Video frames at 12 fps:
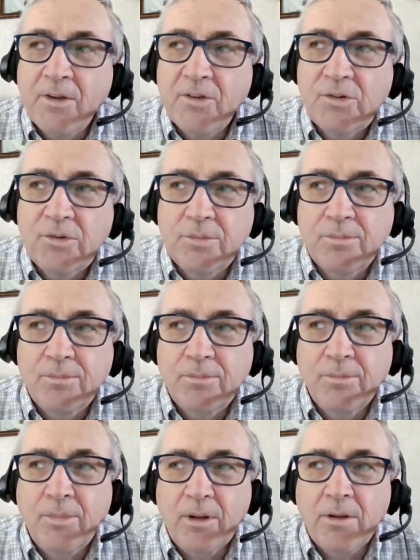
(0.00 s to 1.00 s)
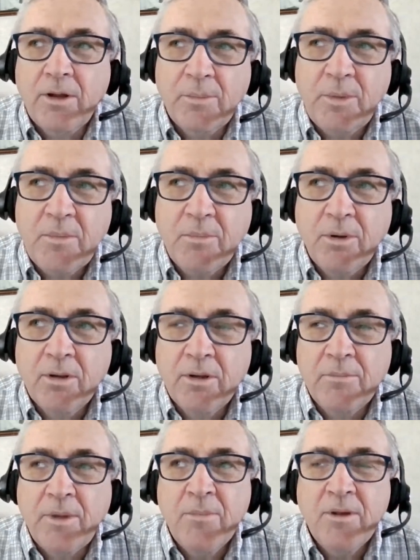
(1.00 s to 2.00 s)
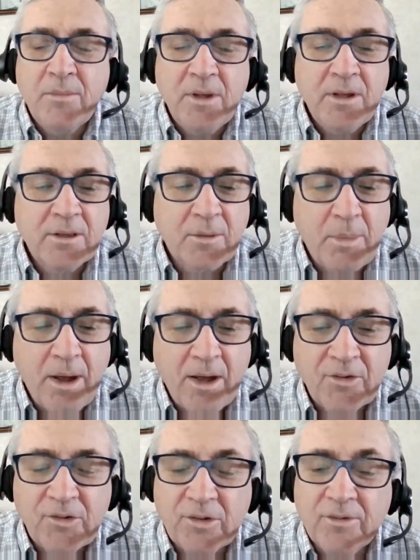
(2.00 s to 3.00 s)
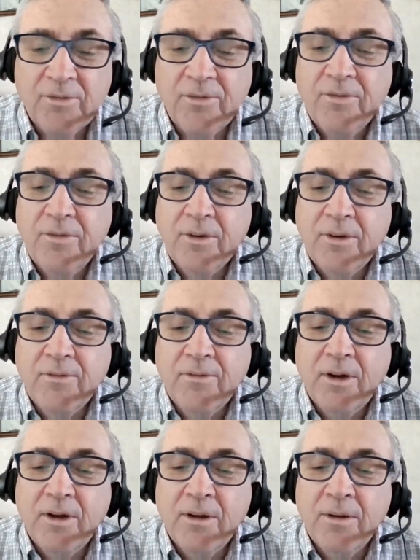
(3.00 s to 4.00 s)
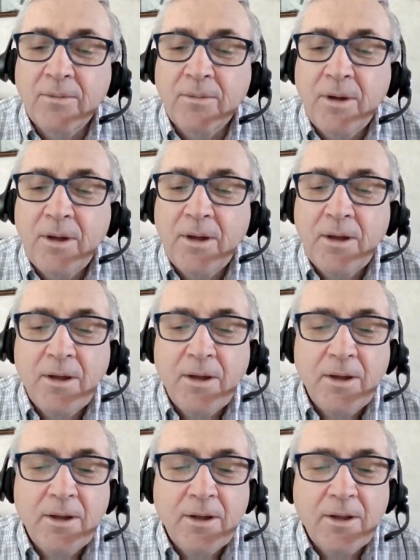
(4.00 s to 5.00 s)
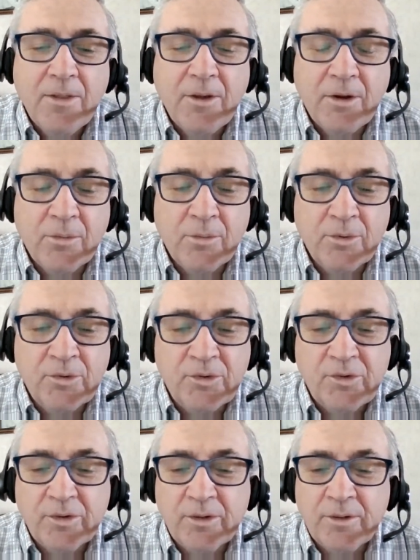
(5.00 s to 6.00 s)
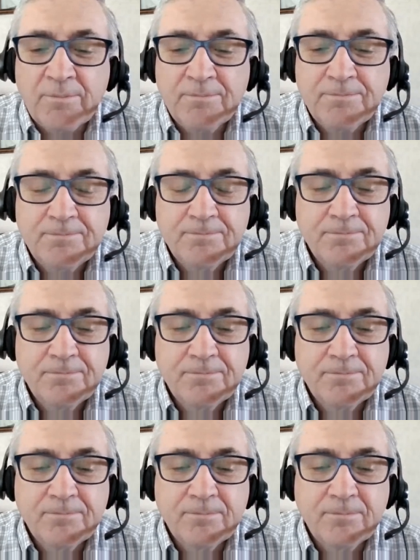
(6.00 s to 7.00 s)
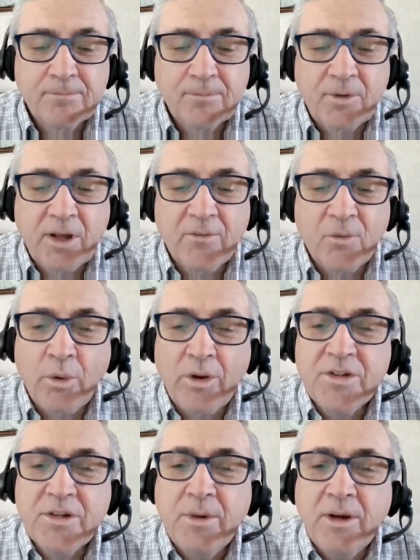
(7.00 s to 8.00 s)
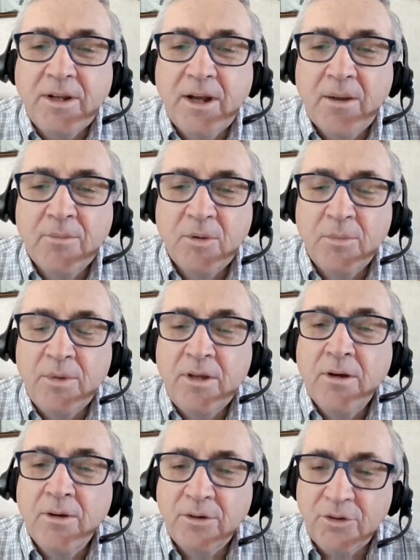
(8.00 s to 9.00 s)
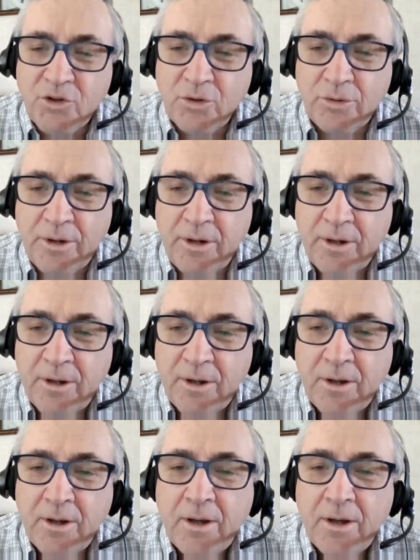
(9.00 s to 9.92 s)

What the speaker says: I guess a lot of people, and maybe me in the past, have kind of thought it was kind of a waste of my time to be on the jury.